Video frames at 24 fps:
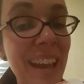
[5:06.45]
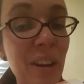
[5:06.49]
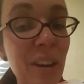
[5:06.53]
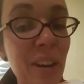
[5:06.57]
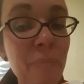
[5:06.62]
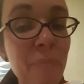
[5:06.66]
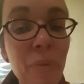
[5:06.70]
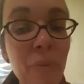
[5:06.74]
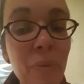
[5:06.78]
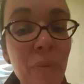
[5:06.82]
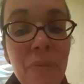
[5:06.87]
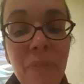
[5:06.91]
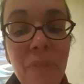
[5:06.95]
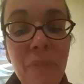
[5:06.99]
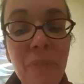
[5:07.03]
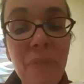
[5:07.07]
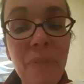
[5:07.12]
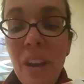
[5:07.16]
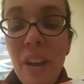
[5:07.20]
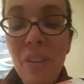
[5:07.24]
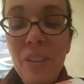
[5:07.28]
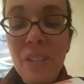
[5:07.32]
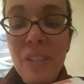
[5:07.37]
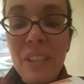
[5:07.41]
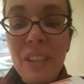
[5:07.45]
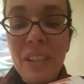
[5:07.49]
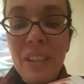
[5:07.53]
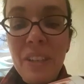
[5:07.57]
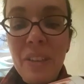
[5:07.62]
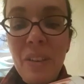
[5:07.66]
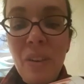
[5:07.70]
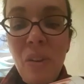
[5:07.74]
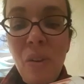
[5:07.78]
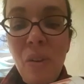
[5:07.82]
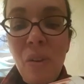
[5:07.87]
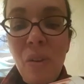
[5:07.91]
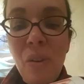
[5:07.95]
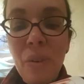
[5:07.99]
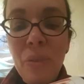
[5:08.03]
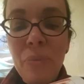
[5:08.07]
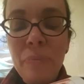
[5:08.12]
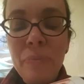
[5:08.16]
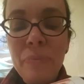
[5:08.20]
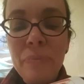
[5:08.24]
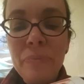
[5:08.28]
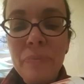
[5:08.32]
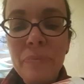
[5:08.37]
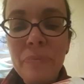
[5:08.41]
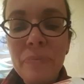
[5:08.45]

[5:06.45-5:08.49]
on, but we've got the Octagon Hall.